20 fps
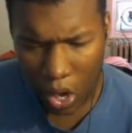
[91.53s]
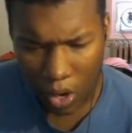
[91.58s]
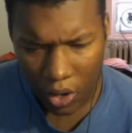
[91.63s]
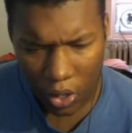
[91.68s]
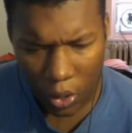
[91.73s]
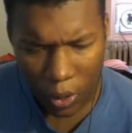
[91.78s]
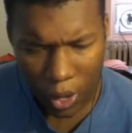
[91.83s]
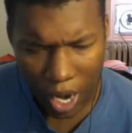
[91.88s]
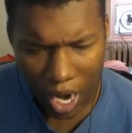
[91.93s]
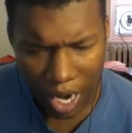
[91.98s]

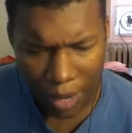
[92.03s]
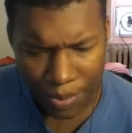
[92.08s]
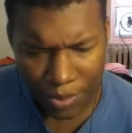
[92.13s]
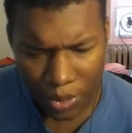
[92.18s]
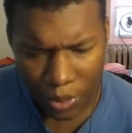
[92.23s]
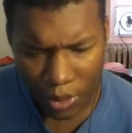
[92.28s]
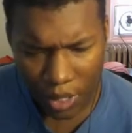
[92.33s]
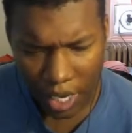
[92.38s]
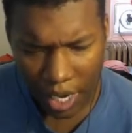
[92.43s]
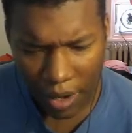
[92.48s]
Cargo
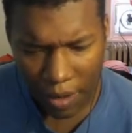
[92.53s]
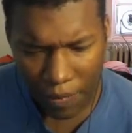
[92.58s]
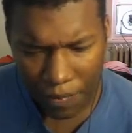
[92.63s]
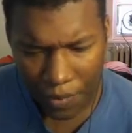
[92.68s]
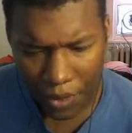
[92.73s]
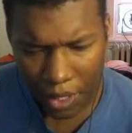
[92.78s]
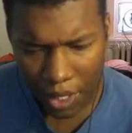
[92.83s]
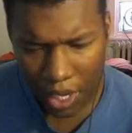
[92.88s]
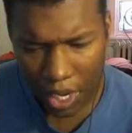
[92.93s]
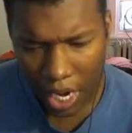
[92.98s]
ops, okay.
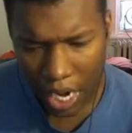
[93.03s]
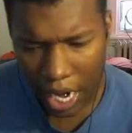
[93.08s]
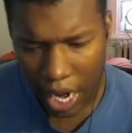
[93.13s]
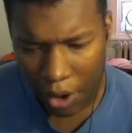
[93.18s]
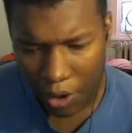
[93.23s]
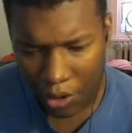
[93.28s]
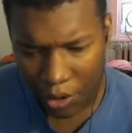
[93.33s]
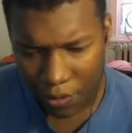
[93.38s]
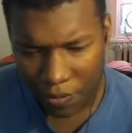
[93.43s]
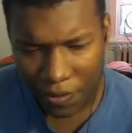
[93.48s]

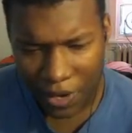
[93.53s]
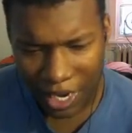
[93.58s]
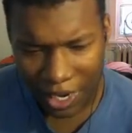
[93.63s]
Aerial